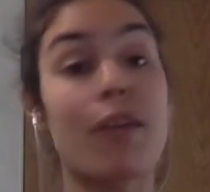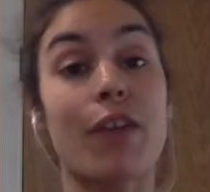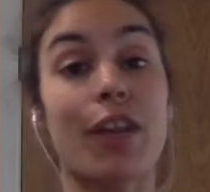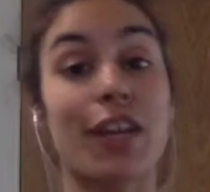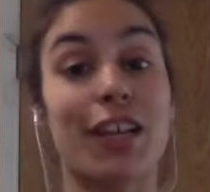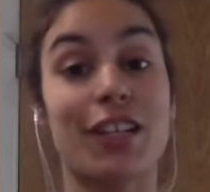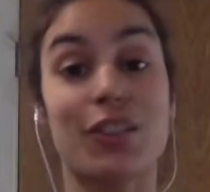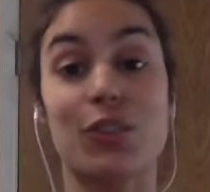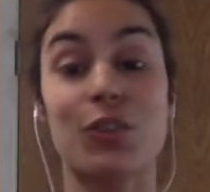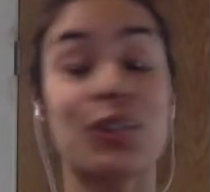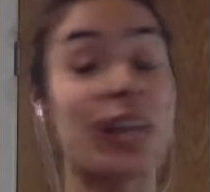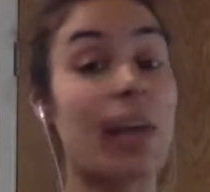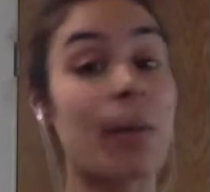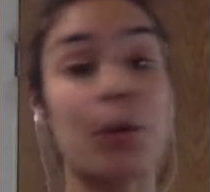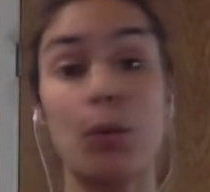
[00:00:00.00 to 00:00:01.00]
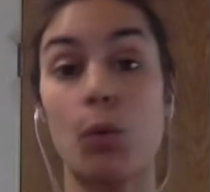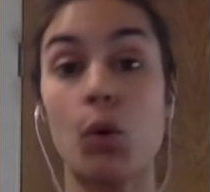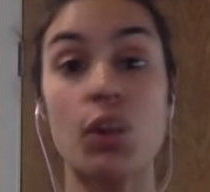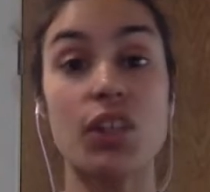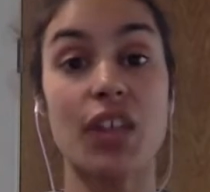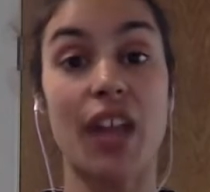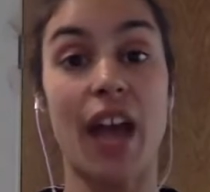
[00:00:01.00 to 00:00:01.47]
financial dilemma and
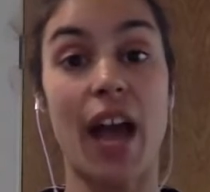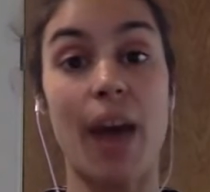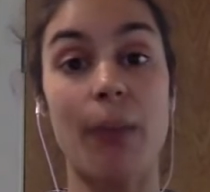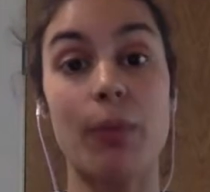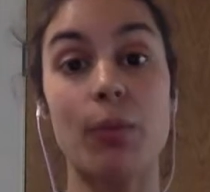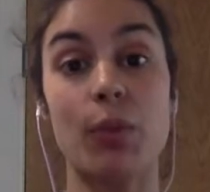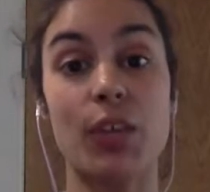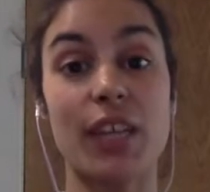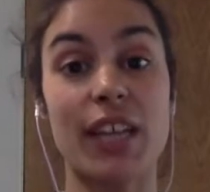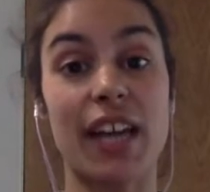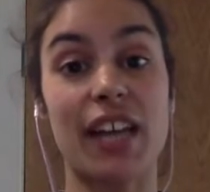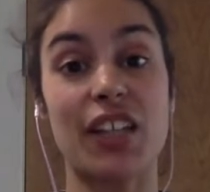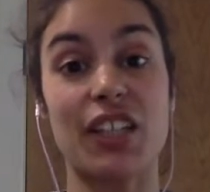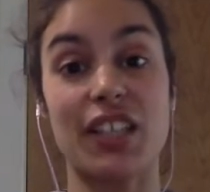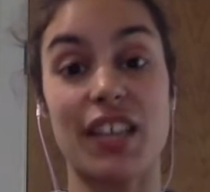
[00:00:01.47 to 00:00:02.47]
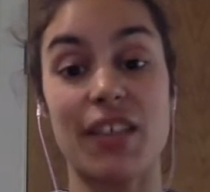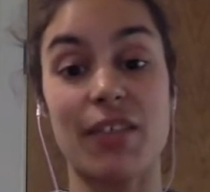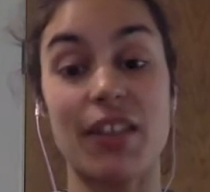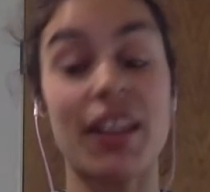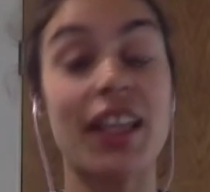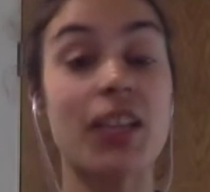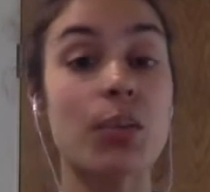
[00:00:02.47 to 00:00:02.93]
what's going to happen with Eat Allergy Safe.
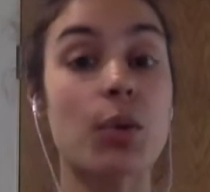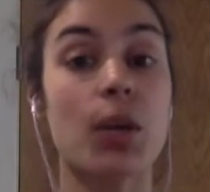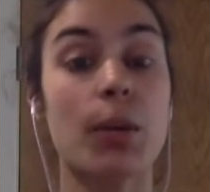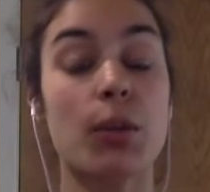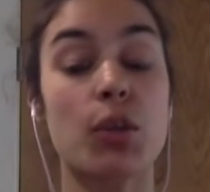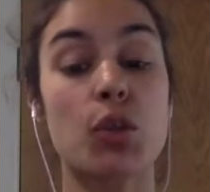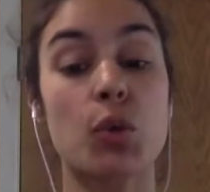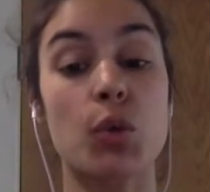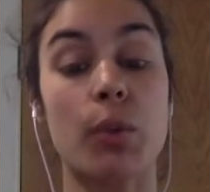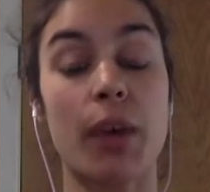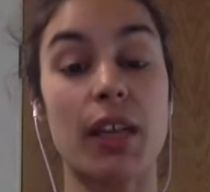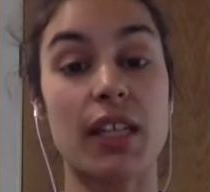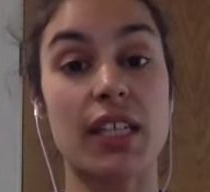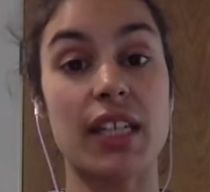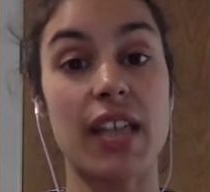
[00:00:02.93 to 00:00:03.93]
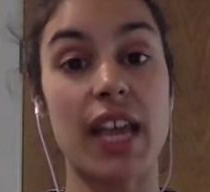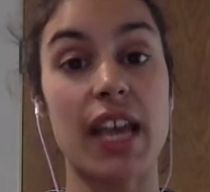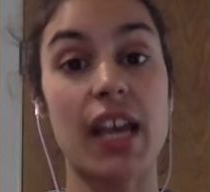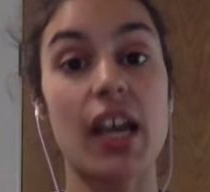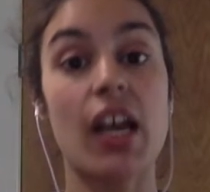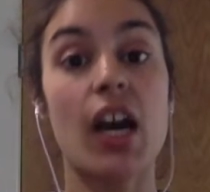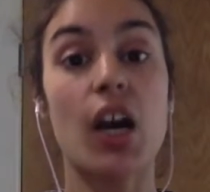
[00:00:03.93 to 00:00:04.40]
And that's what I'm going to talk about
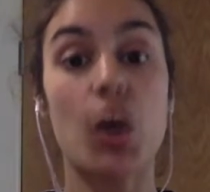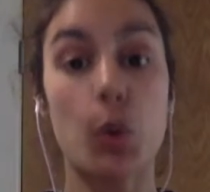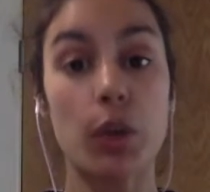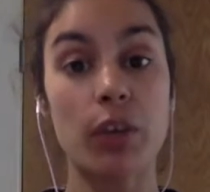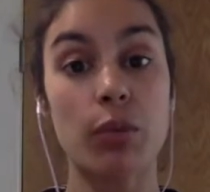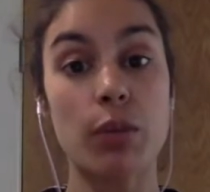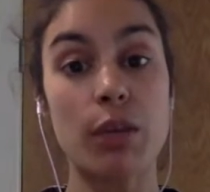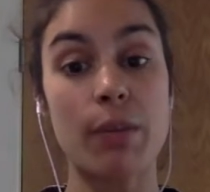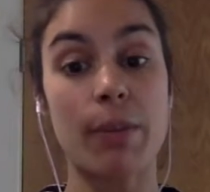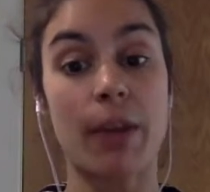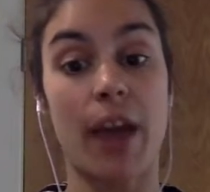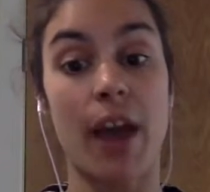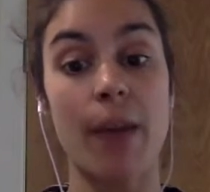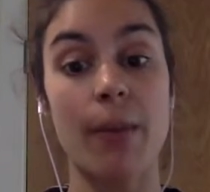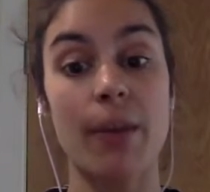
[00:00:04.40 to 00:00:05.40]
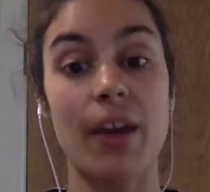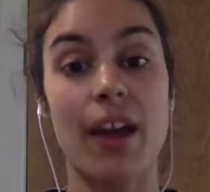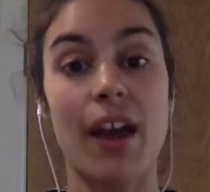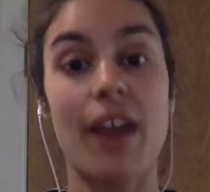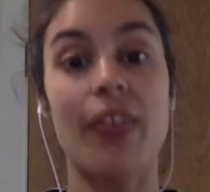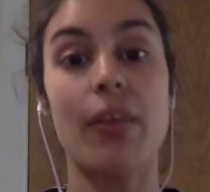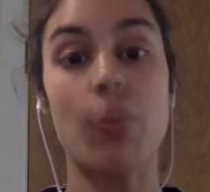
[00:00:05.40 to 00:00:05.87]
today. A quick recap,
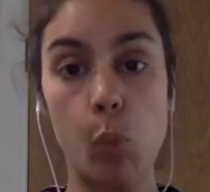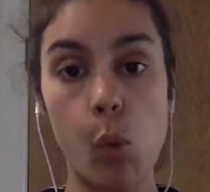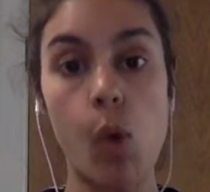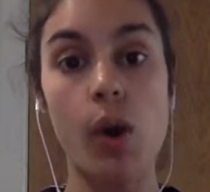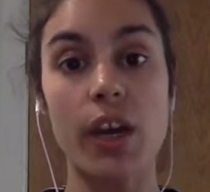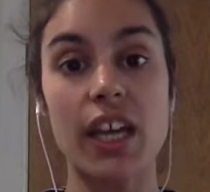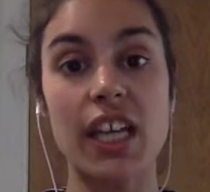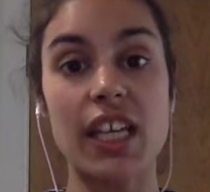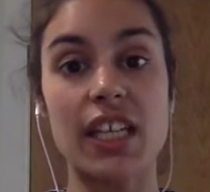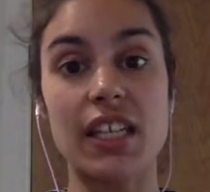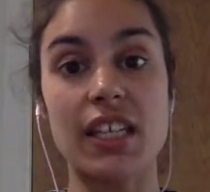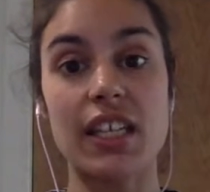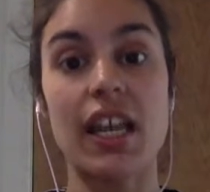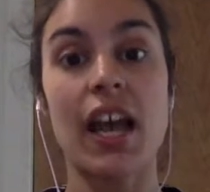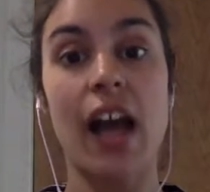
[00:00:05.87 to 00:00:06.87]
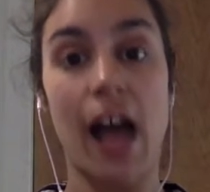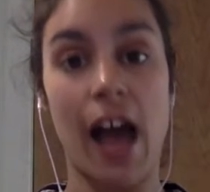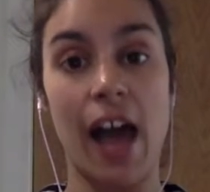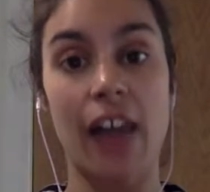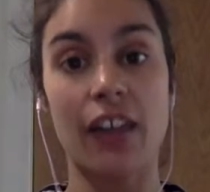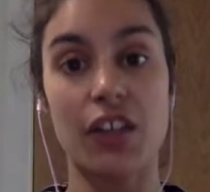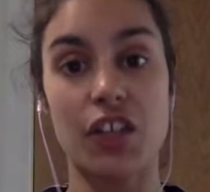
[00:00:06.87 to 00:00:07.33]
and then what is
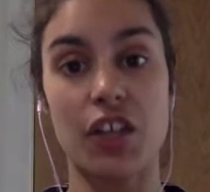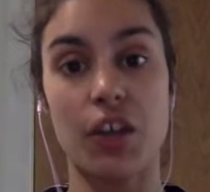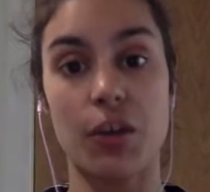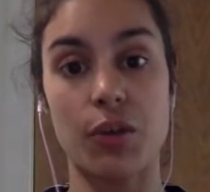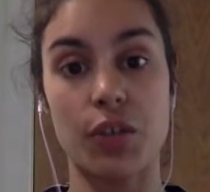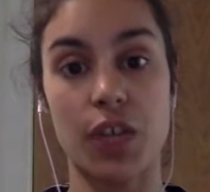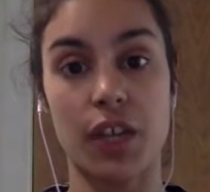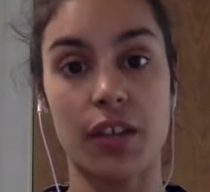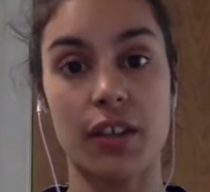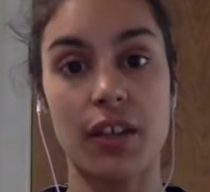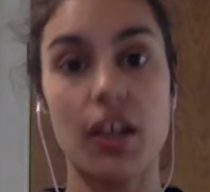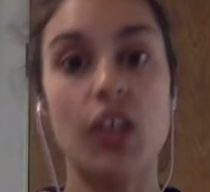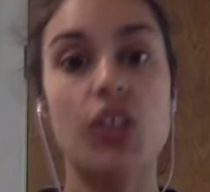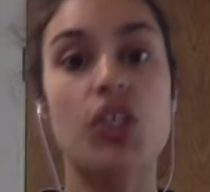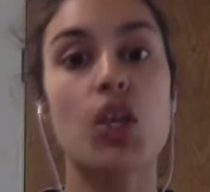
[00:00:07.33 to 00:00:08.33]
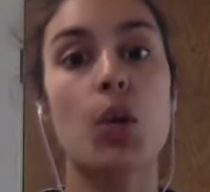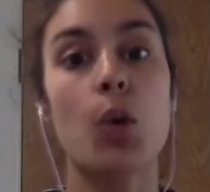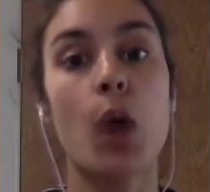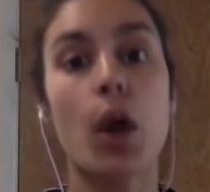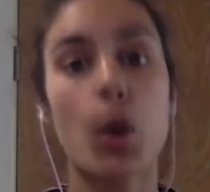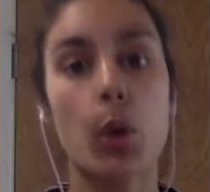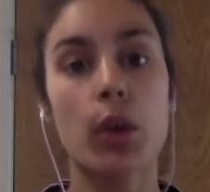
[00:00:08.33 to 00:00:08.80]
allergy coaching? So,
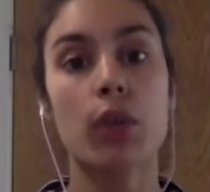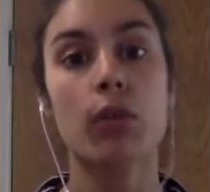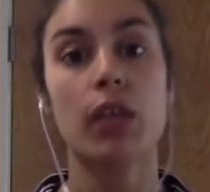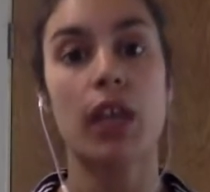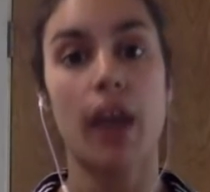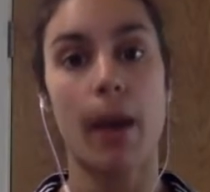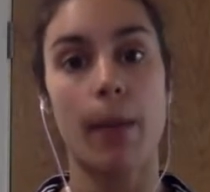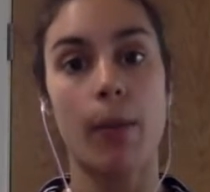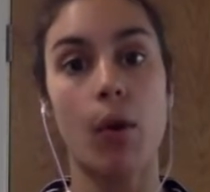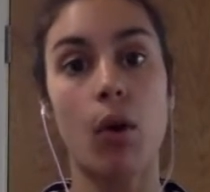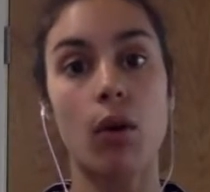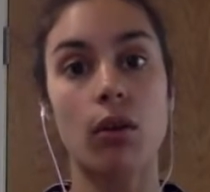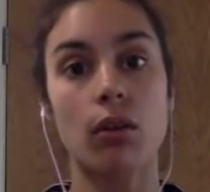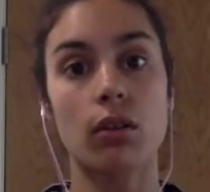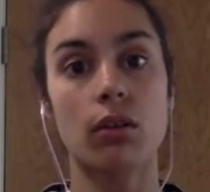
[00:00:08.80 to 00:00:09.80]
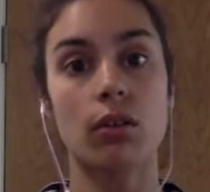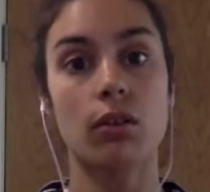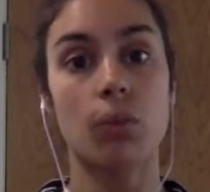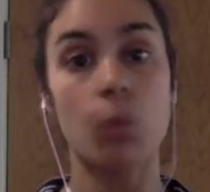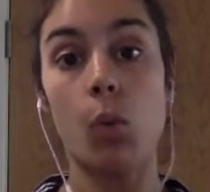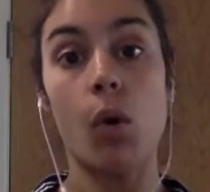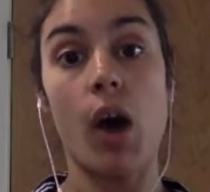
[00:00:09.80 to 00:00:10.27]
a quick recap on
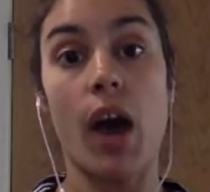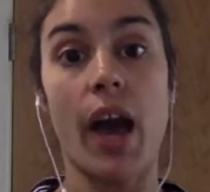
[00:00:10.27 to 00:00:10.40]
what